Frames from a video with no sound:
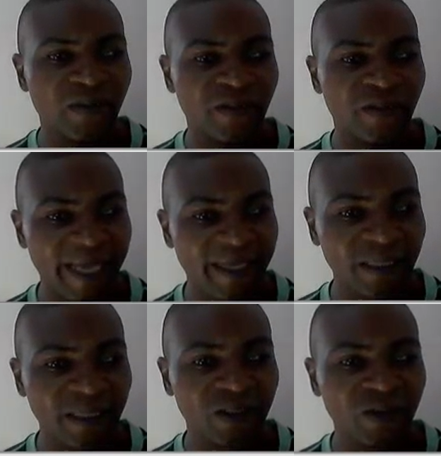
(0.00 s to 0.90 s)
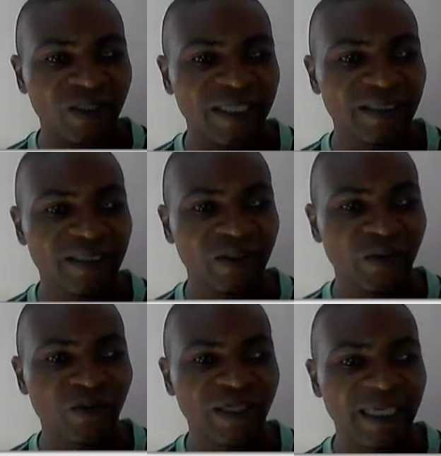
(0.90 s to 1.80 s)
Then
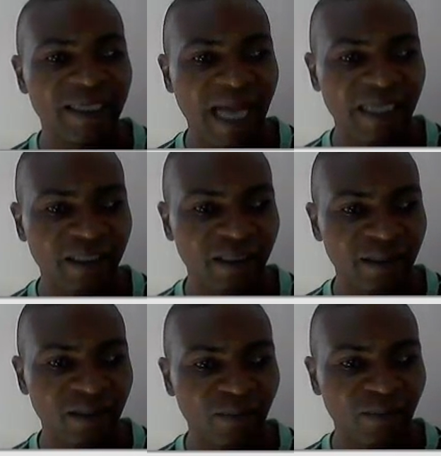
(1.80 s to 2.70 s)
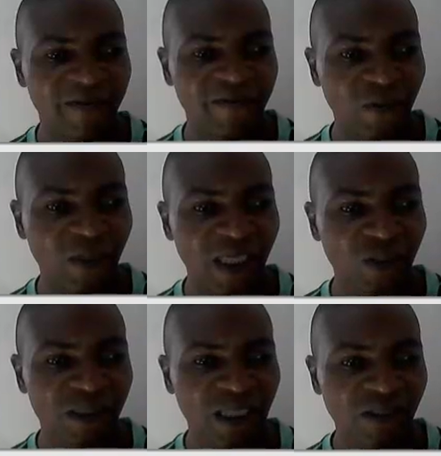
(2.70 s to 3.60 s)
you read an article by Fonka
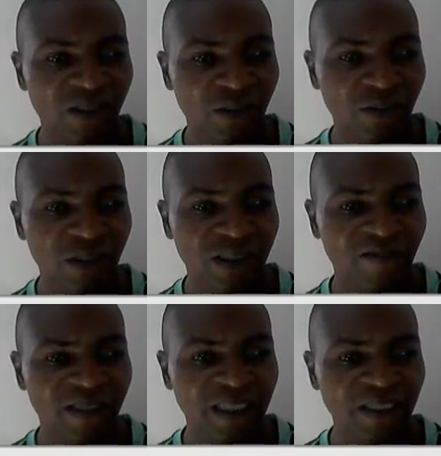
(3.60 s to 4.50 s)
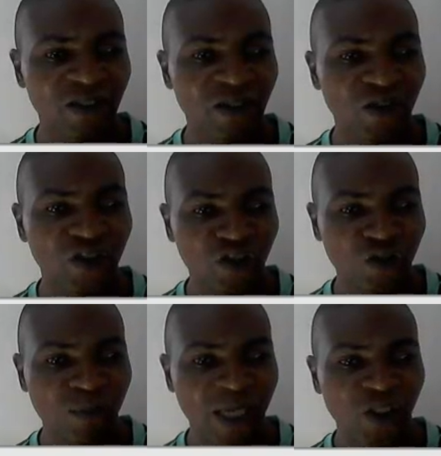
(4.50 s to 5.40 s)
2017,
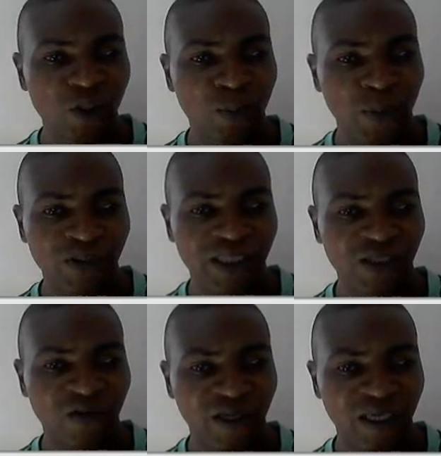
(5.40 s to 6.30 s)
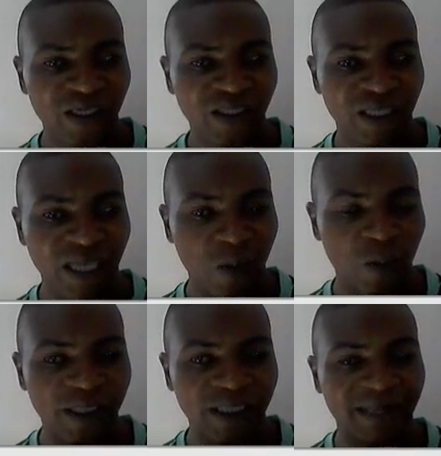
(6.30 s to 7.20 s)
Consumers or Producers of English
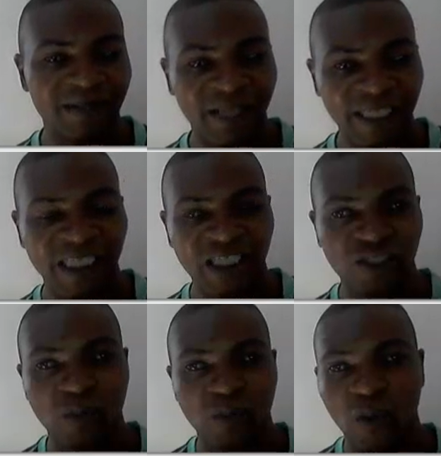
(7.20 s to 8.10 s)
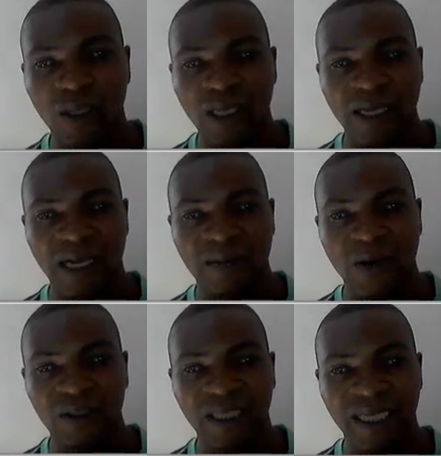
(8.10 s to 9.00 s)
Language. And this is more
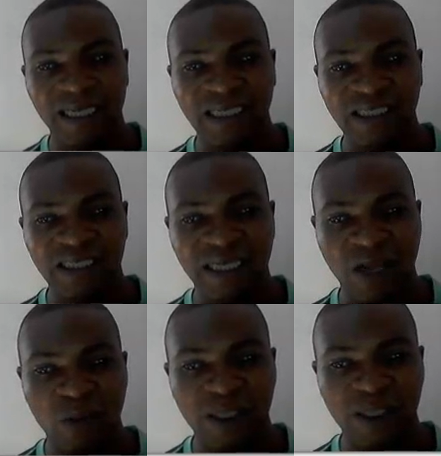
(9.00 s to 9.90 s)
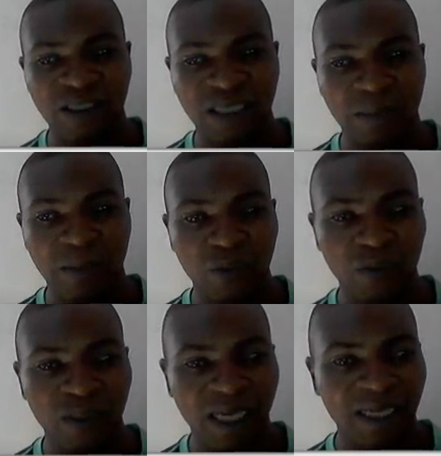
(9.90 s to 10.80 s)
about English language in
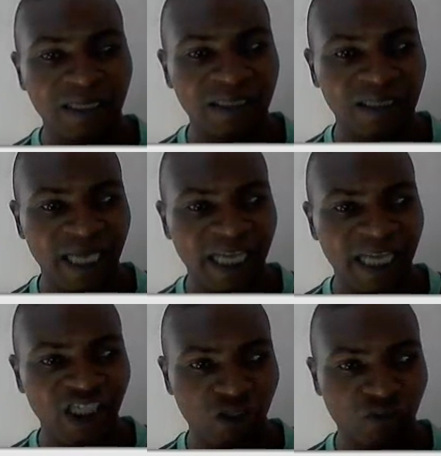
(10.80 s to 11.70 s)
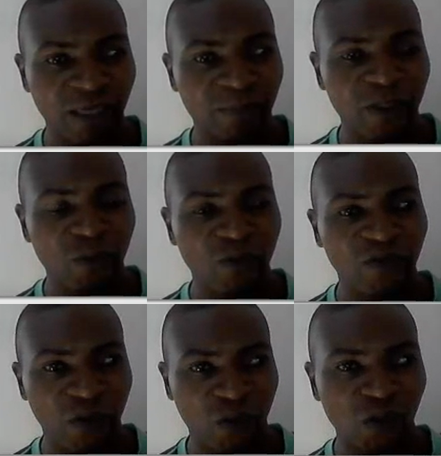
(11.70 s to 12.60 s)
Cameroon and Nigeria, but you
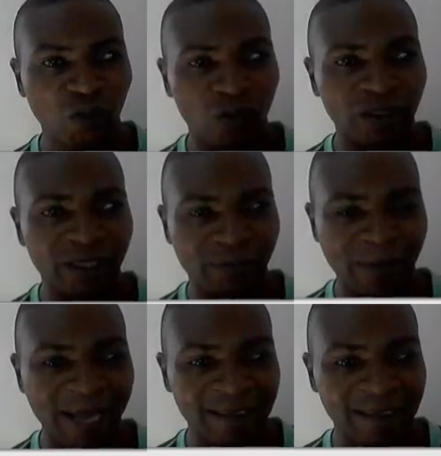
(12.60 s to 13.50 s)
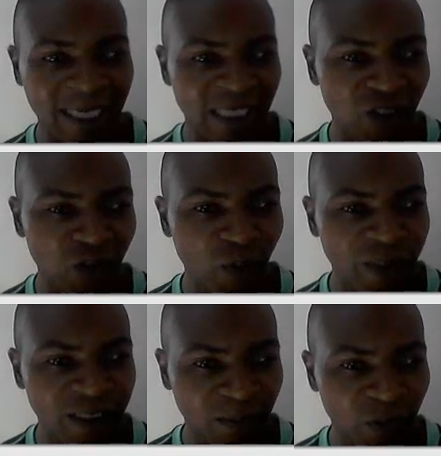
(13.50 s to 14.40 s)
focus on the part that has to do
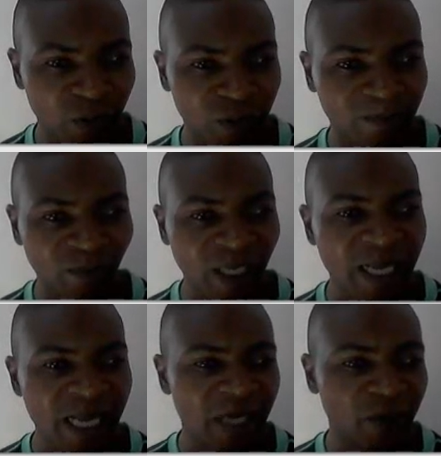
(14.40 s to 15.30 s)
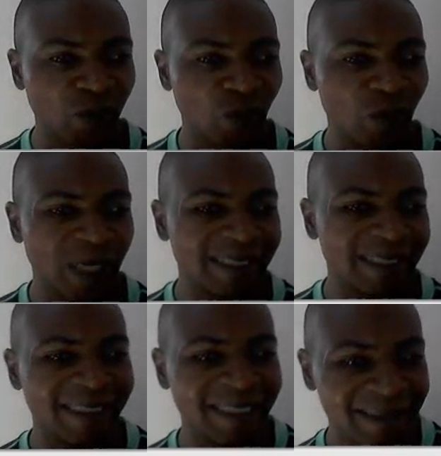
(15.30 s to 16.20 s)
with Cameroon. And you also look
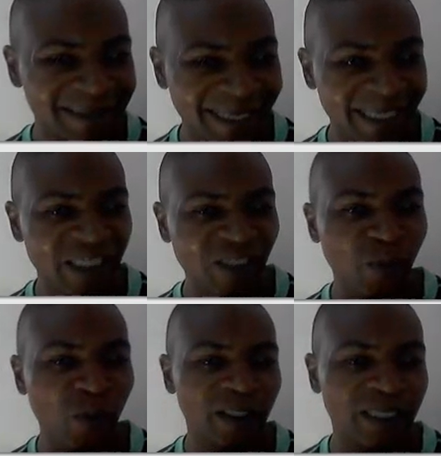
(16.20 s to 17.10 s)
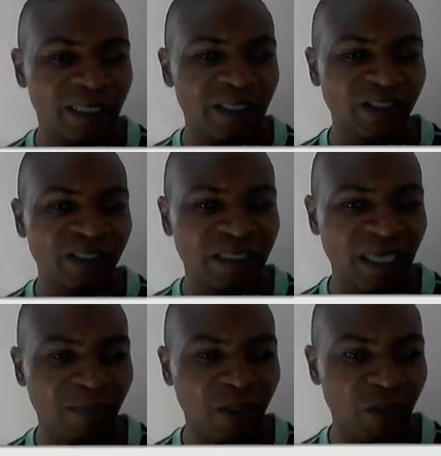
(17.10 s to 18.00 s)
at decline in spoken English in
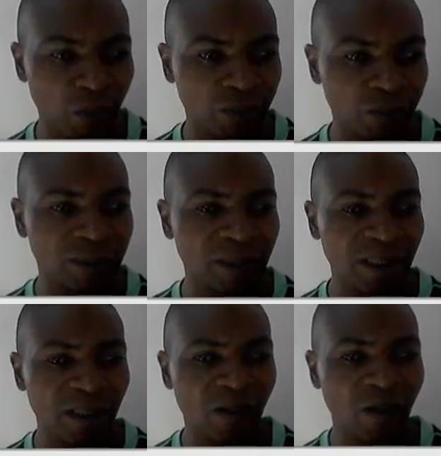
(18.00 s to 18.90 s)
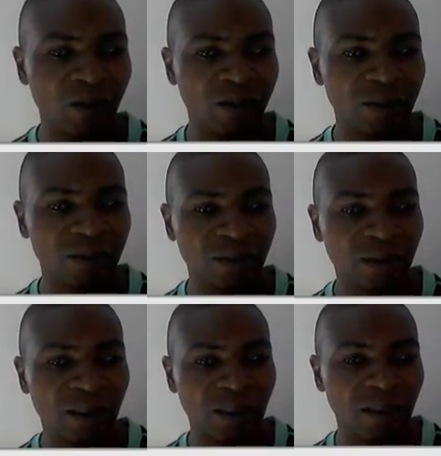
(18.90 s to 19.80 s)
Cameroon on
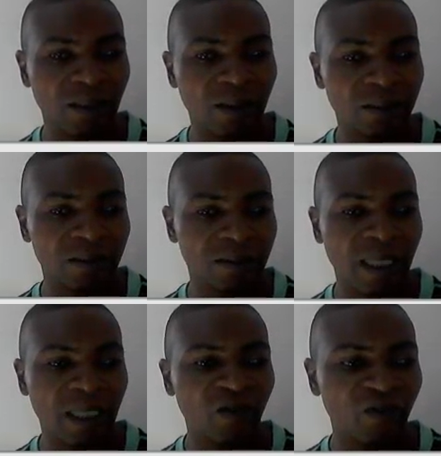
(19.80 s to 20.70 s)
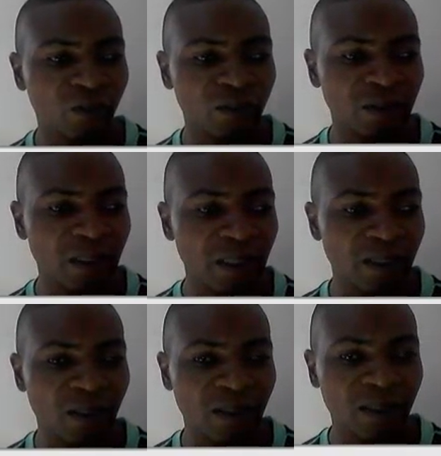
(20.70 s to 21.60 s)
Anglophone
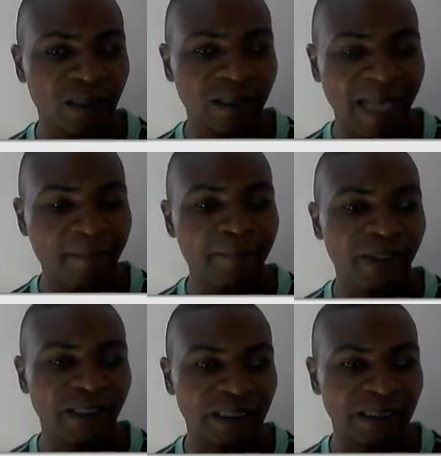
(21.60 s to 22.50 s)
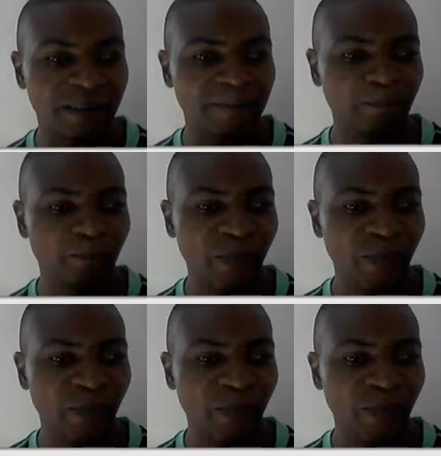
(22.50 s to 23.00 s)
campuses.